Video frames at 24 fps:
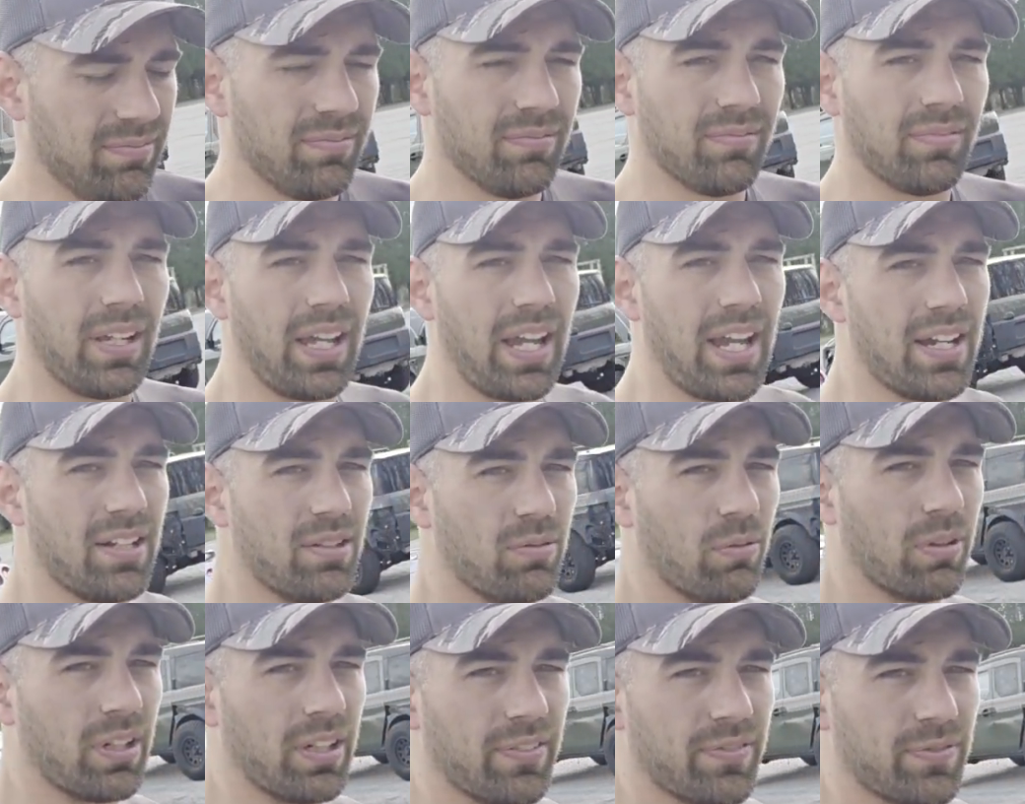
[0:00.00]

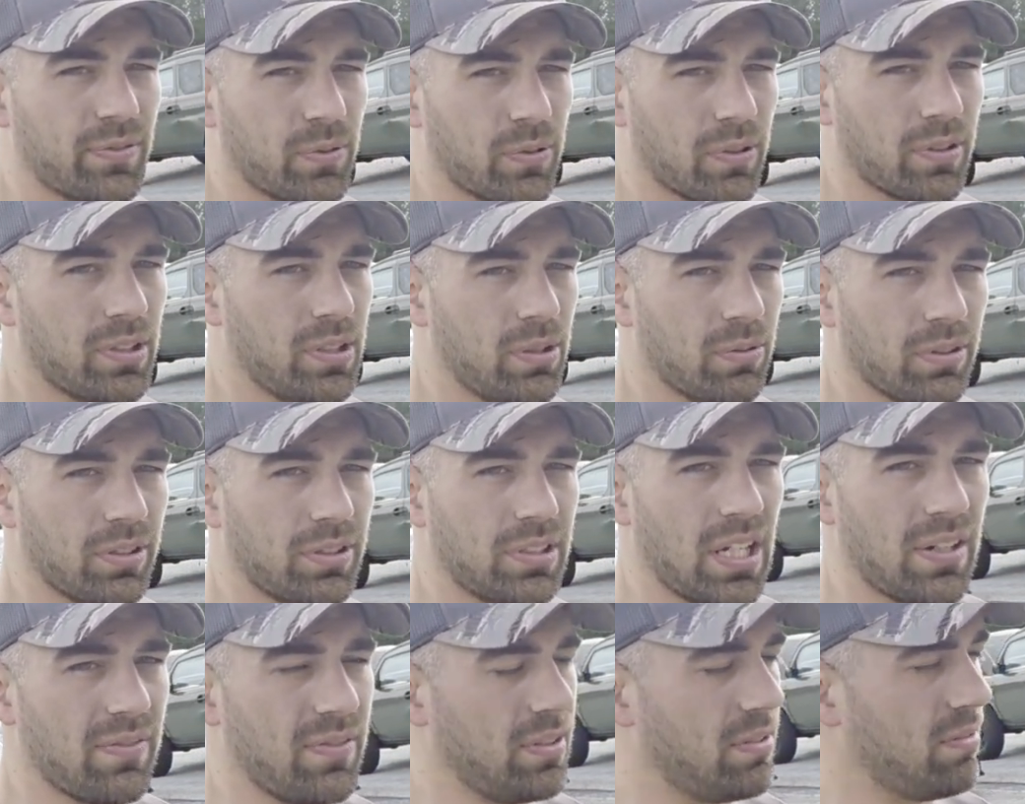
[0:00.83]
K24 to a
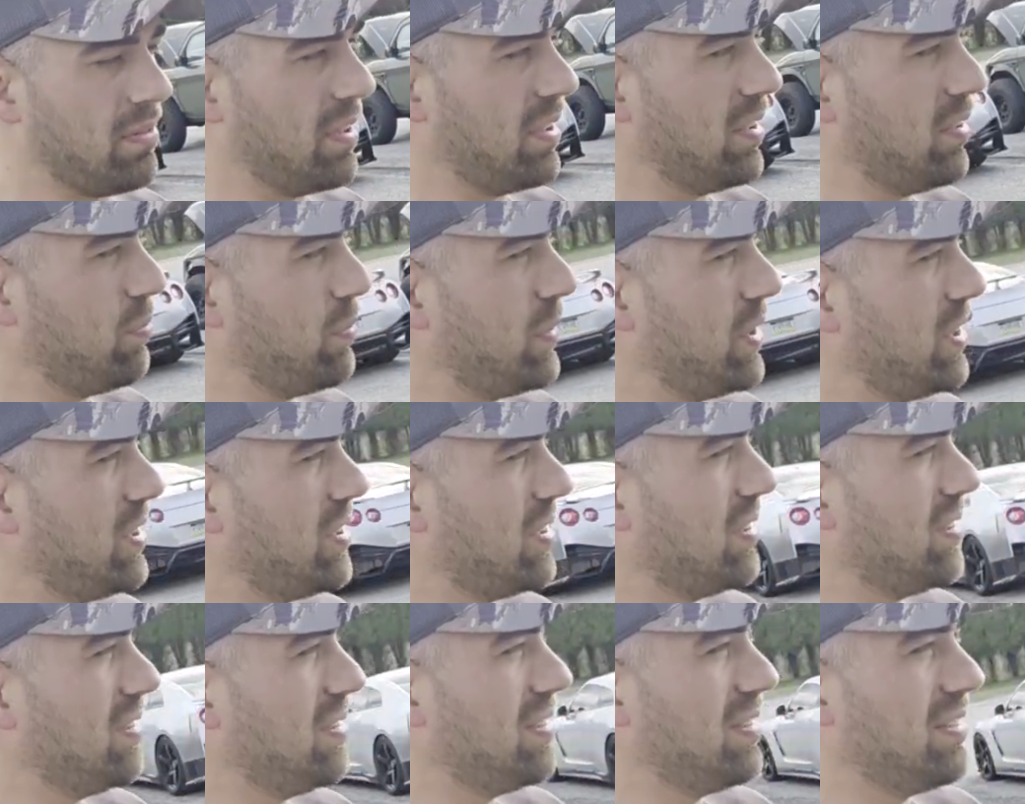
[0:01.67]
Chevy
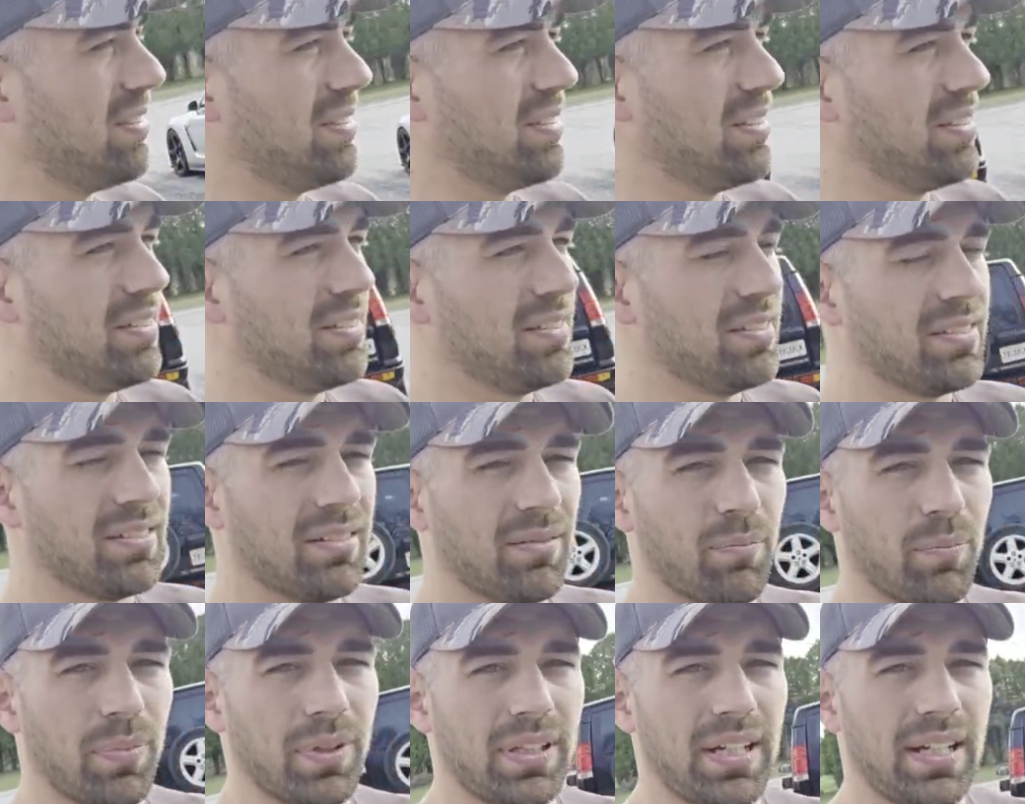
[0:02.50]
transmission.
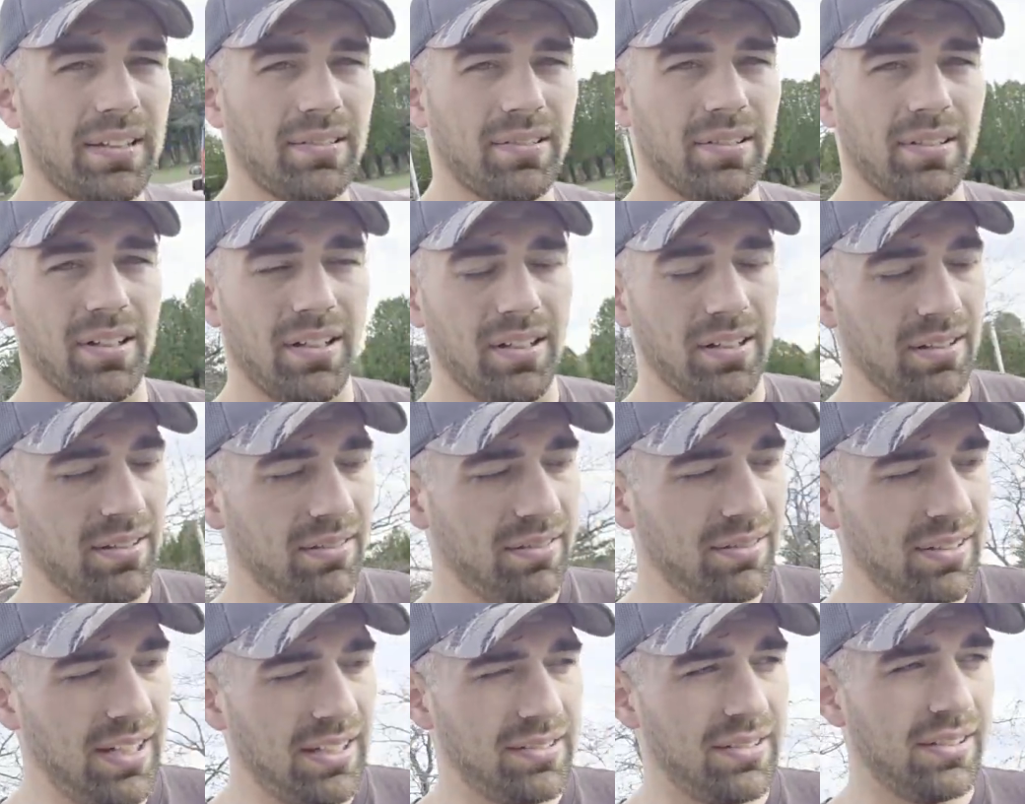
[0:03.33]
But that's
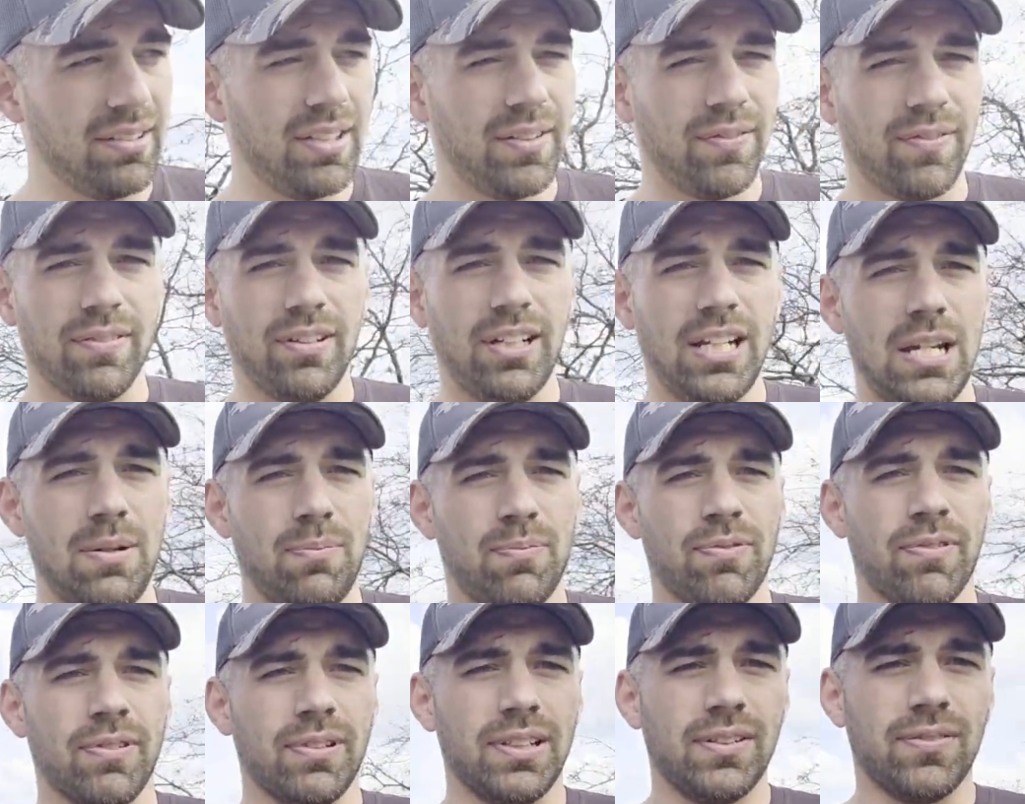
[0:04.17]
a different HEEP
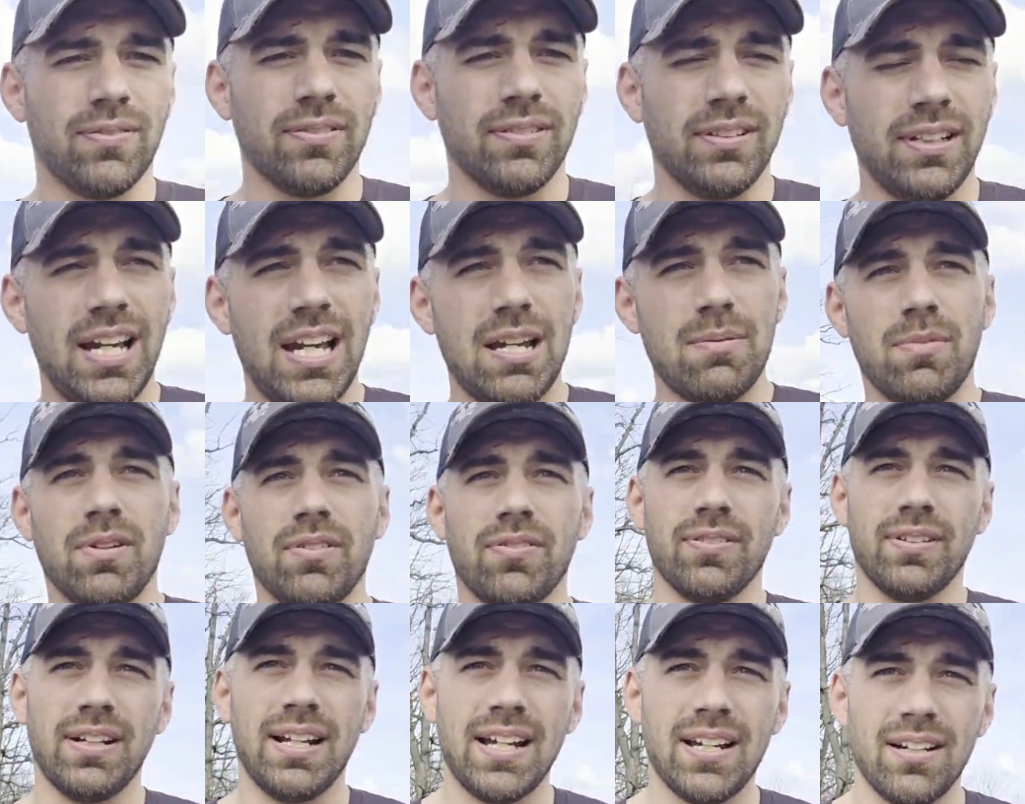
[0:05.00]
for a different day. But
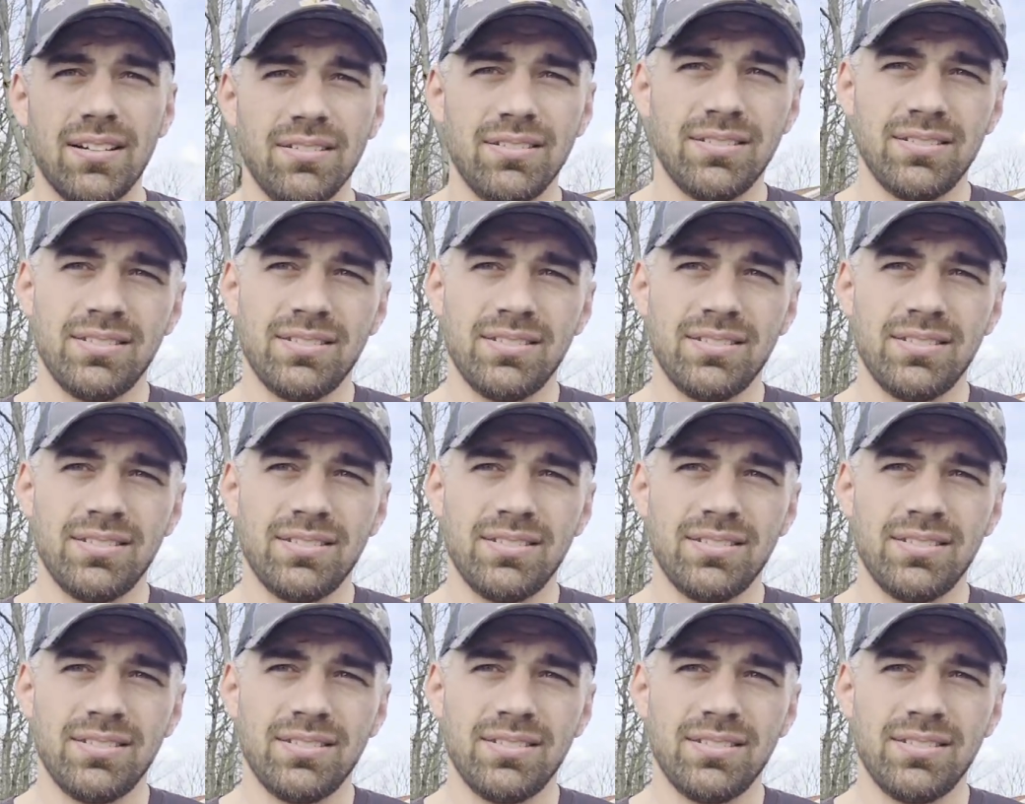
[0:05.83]
for now,